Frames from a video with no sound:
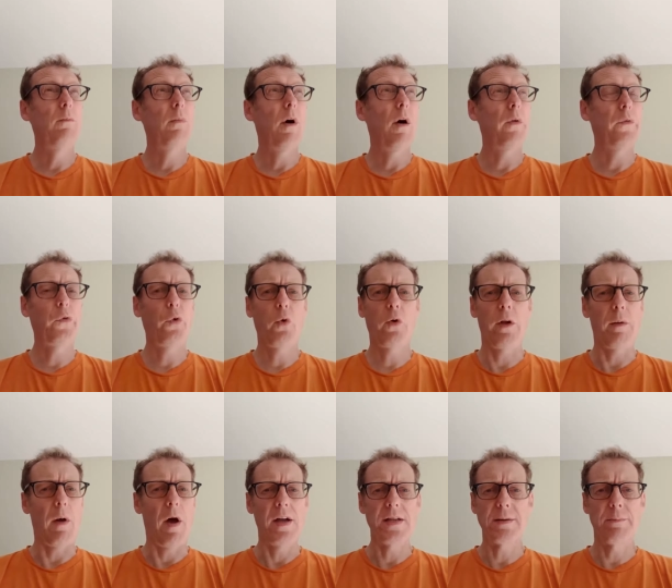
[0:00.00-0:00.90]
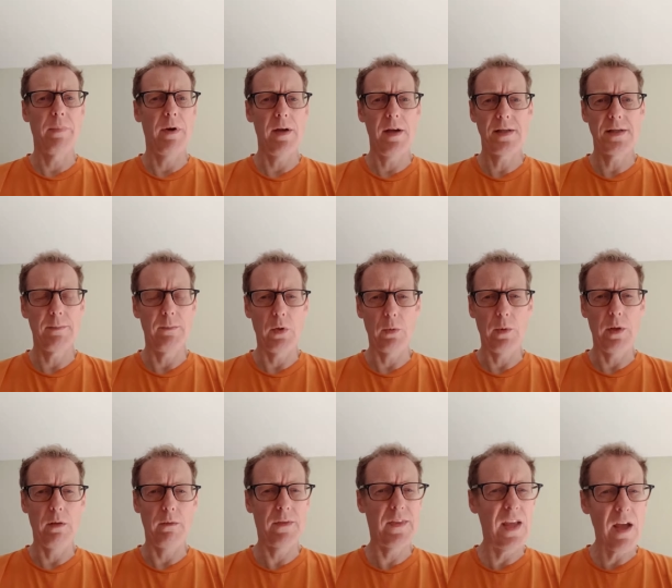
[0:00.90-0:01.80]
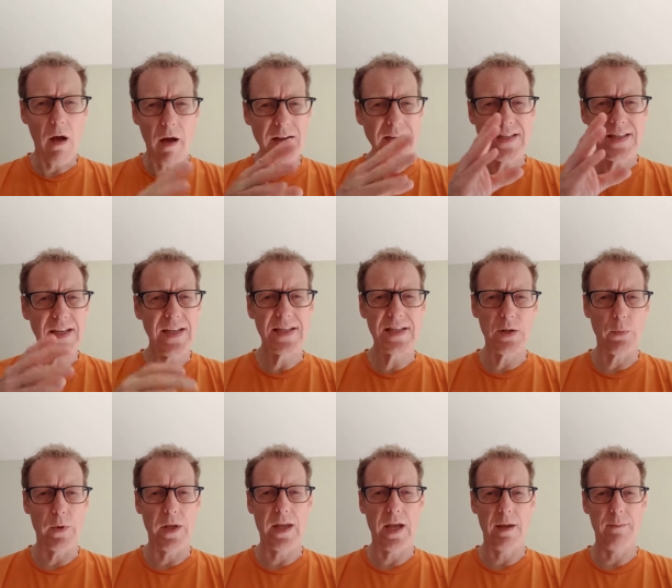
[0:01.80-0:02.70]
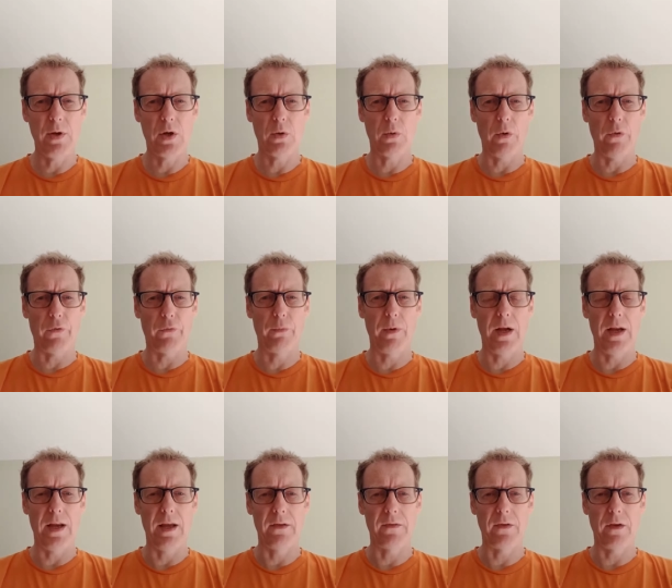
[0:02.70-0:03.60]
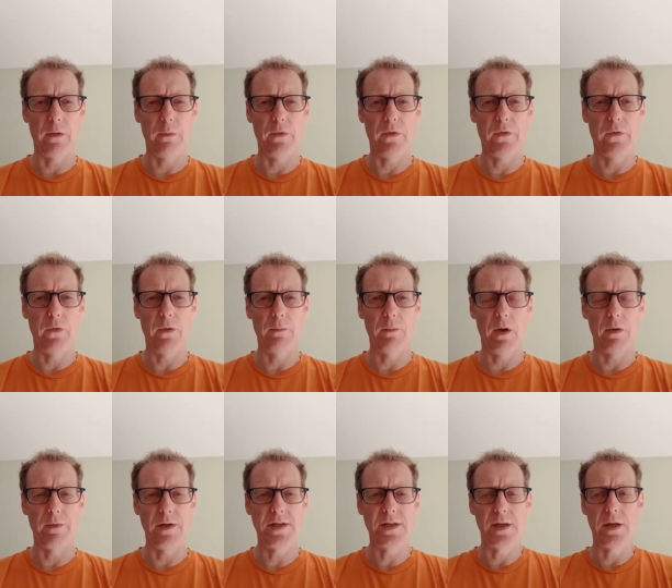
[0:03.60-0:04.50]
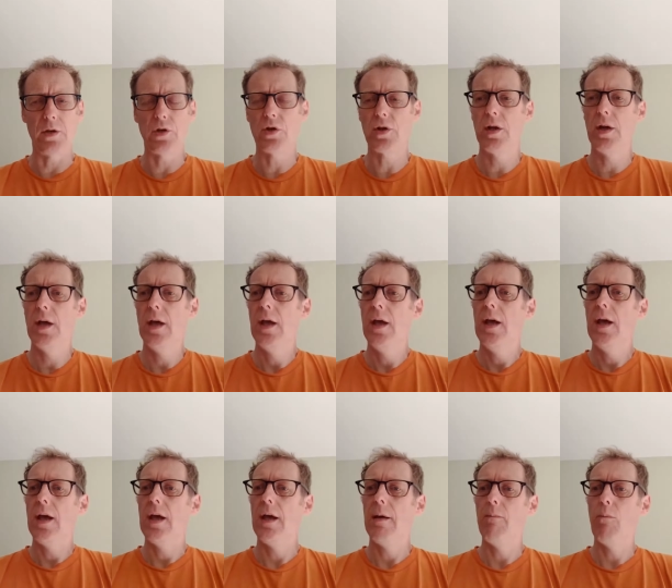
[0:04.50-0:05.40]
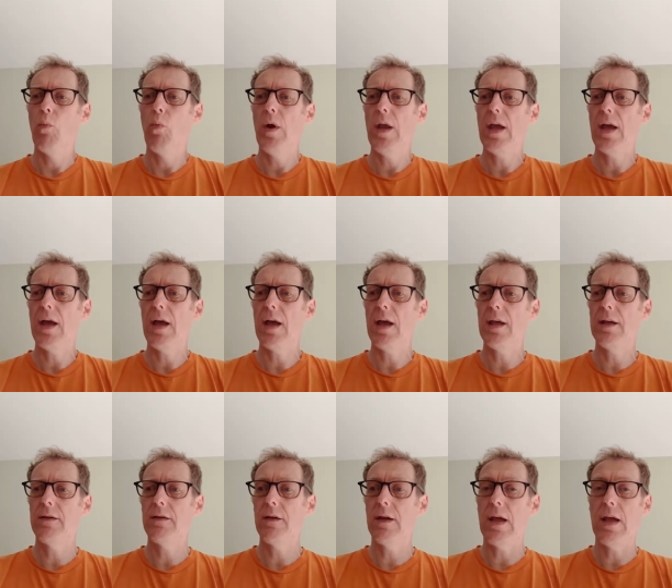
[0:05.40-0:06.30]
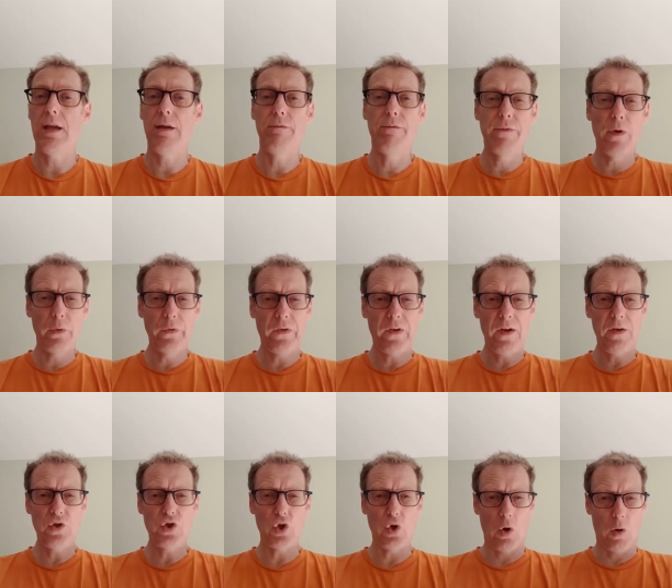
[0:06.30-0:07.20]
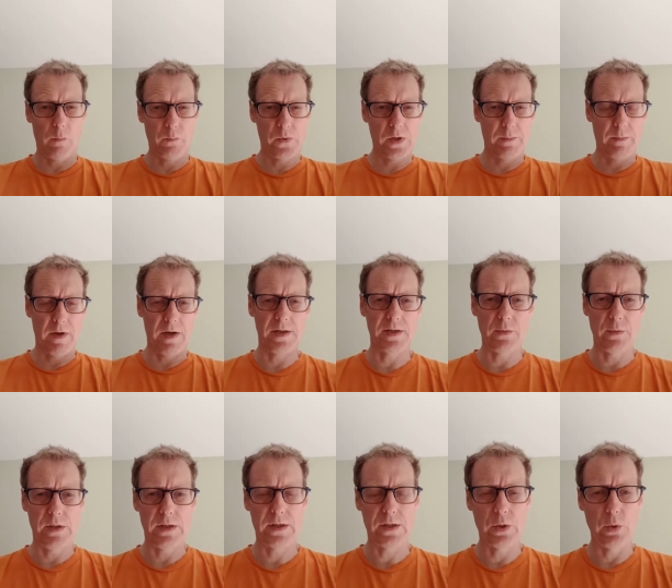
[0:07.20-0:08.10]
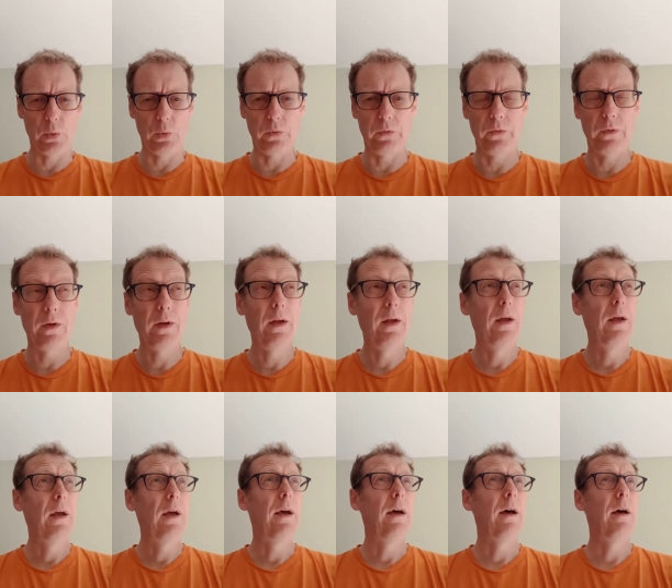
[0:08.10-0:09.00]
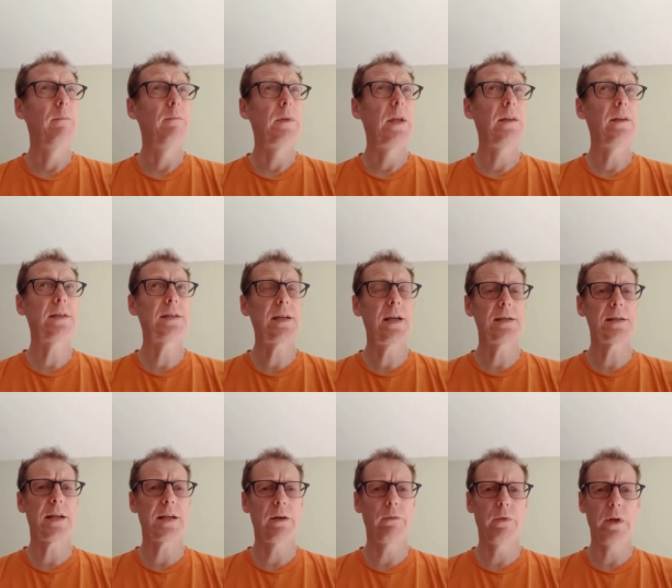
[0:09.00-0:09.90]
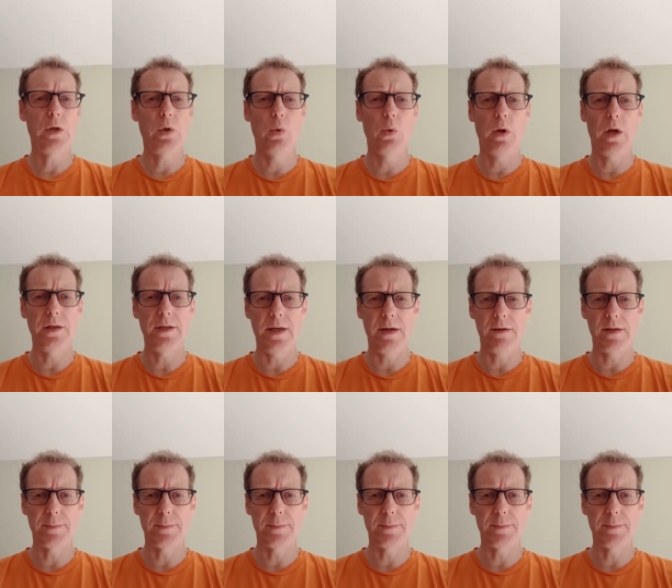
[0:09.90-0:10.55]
I'll talk about item by item, the ideas that we came across really as I was doing my research. We had a voltage optimizer installed. Now this sounds like a really cool idea.